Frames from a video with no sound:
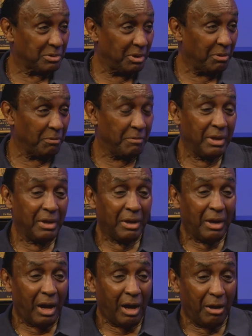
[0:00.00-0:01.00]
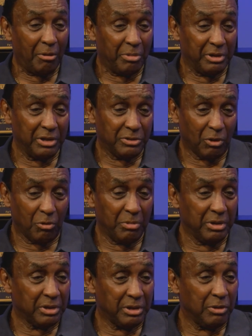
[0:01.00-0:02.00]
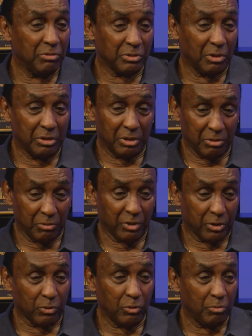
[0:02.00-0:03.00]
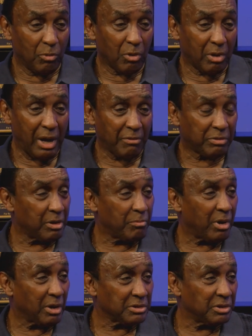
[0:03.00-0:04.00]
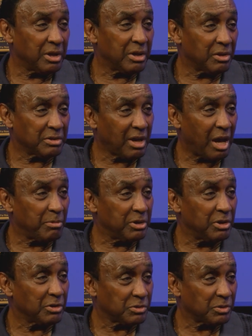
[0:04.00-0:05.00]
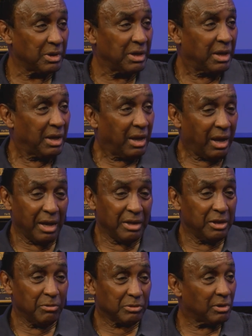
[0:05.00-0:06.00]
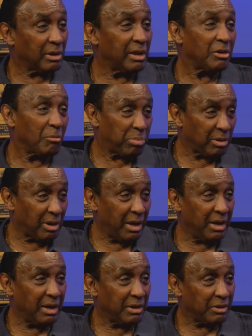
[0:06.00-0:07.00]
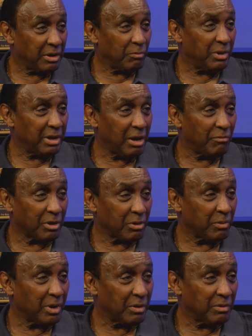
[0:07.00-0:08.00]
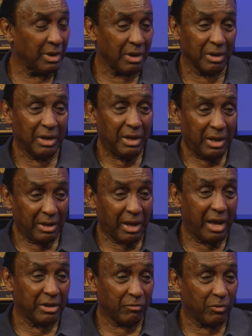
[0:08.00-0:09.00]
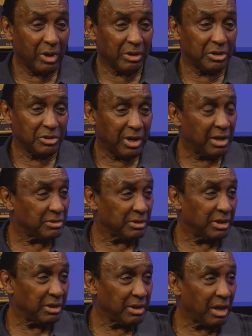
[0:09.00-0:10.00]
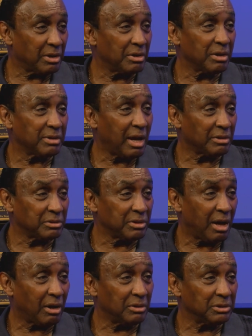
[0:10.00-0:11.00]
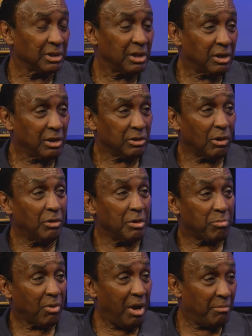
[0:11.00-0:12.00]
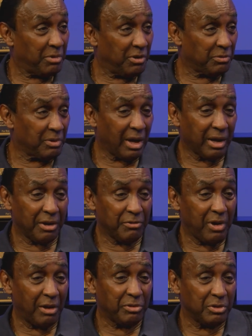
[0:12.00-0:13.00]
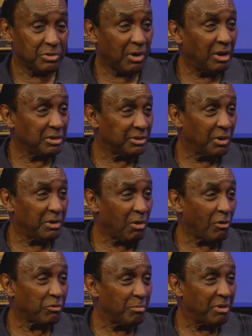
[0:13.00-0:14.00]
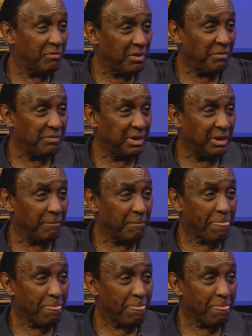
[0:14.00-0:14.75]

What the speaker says: too. But he told me that he was going to recruit more African Americans than any other time in history, and he was going to let them play, and we'd have a career there. And I had a very good chance of getting that $100,000. The only problem is when I got drafted to the Chargers, they only offered me $50,000.